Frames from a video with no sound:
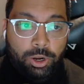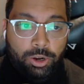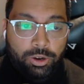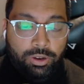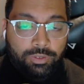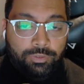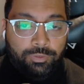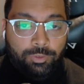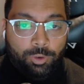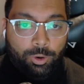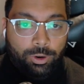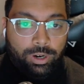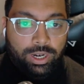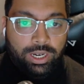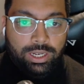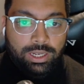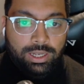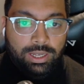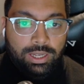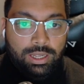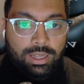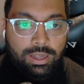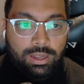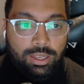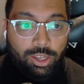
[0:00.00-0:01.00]
bonus for it.
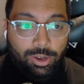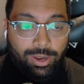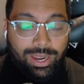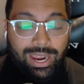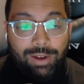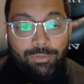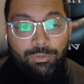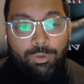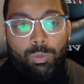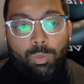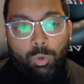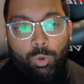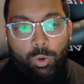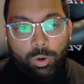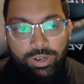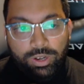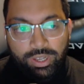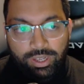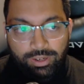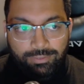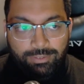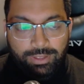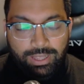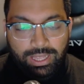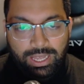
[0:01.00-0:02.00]
You're getting
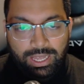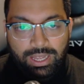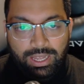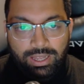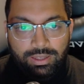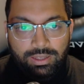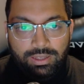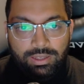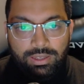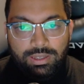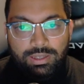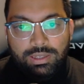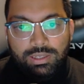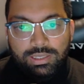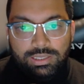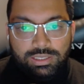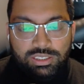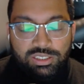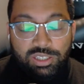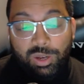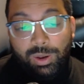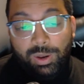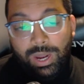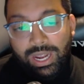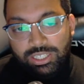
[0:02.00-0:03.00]
rewarded for that.
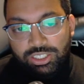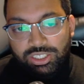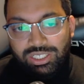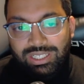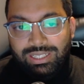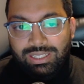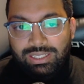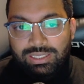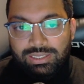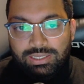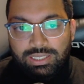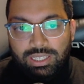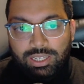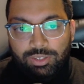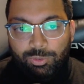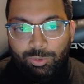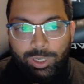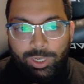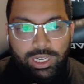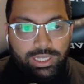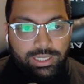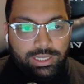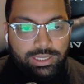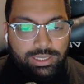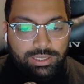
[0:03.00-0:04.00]
So actually this does
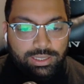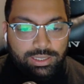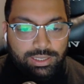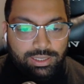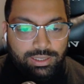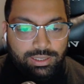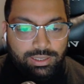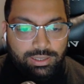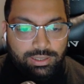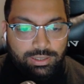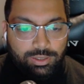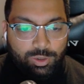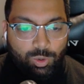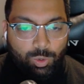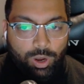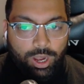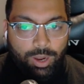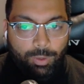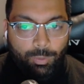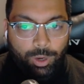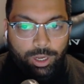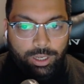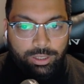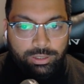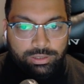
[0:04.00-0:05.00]
work
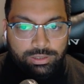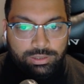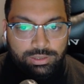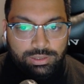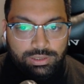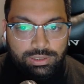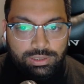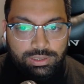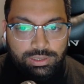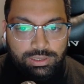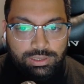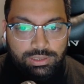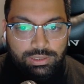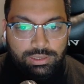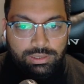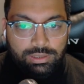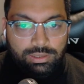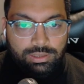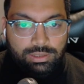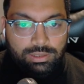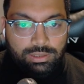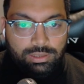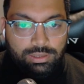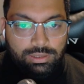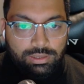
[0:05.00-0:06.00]
quite well.
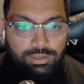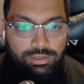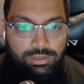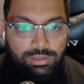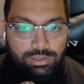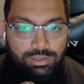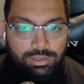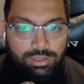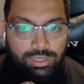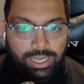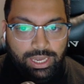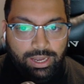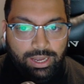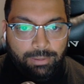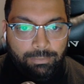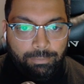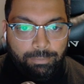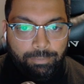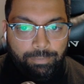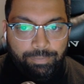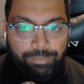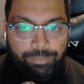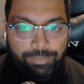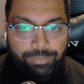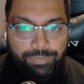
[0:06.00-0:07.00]
Yeah.
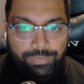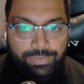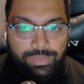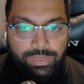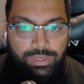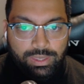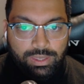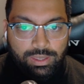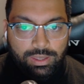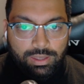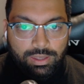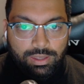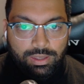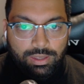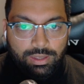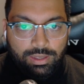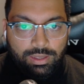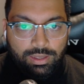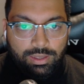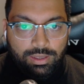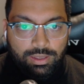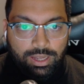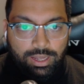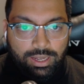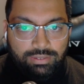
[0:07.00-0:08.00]

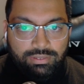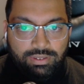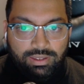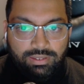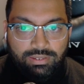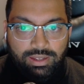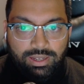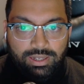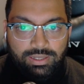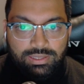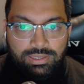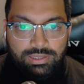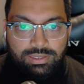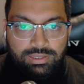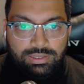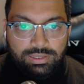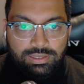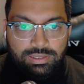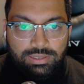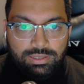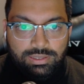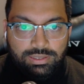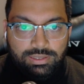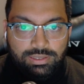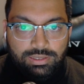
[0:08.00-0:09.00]
Nice, that's
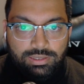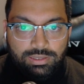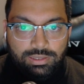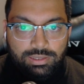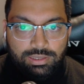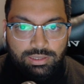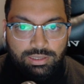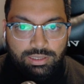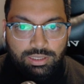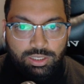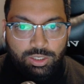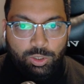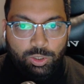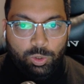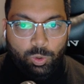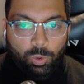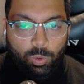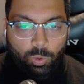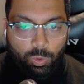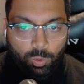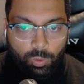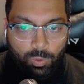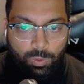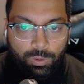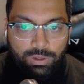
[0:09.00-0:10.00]
nice.
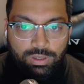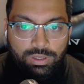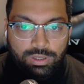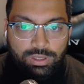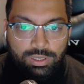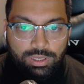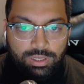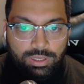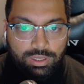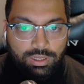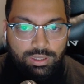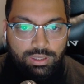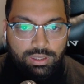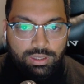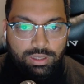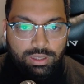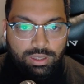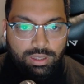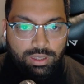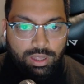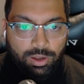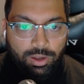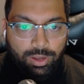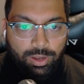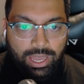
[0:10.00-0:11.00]
Cool.
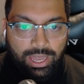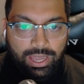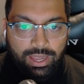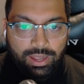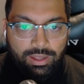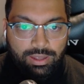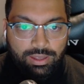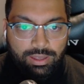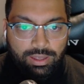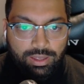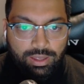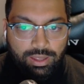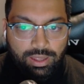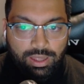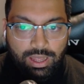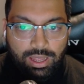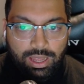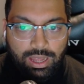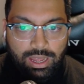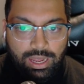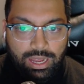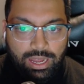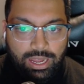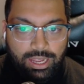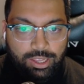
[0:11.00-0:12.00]
Okay.
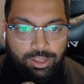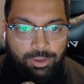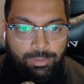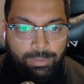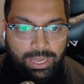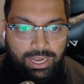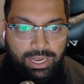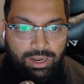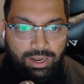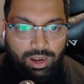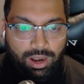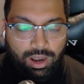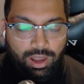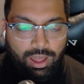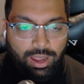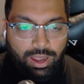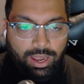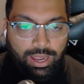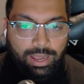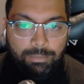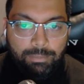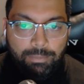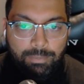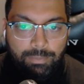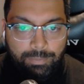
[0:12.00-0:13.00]
You may
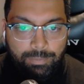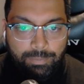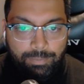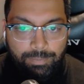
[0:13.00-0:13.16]
climb